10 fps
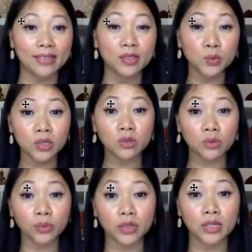this was a
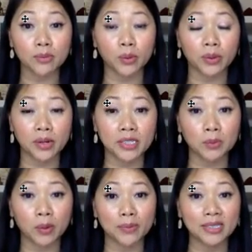really important
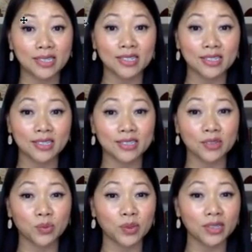experimentation
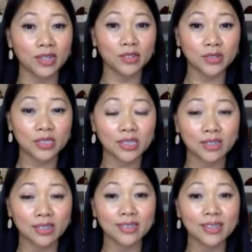to really
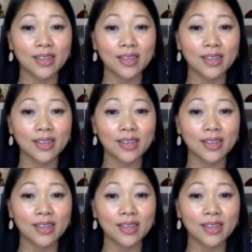understand